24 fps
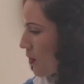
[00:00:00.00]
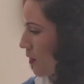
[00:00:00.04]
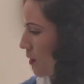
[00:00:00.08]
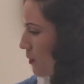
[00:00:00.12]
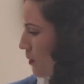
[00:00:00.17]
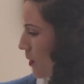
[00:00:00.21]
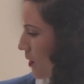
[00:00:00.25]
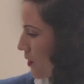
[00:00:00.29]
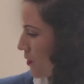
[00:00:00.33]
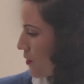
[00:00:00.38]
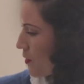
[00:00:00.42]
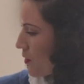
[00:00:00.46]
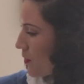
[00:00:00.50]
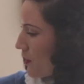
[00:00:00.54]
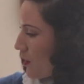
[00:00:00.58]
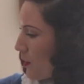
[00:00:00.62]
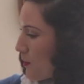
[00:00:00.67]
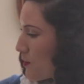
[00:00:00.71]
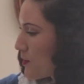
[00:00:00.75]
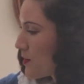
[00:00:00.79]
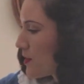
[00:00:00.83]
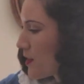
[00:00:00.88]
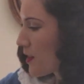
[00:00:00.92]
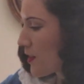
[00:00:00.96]
god, why is there
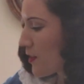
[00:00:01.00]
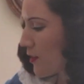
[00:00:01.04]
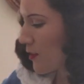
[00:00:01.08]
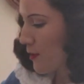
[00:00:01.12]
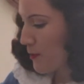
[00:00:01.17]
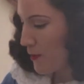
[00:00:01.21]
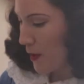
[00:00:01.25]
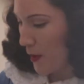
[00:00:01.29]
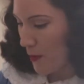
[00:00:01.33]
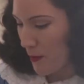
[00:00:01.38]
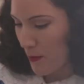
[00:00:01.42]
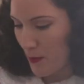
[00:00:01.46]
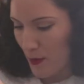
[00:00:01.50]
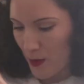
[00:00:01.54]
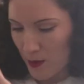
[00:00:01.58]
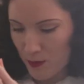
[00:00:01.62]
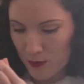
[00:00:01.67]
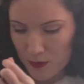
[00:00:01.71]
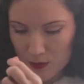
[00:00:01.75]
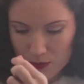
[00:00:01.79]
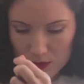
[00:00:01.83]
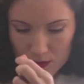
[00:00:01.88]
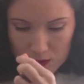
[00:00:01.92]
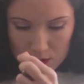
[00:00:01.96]
lipstick on my
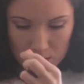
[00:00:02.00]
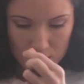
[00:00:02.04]
remote?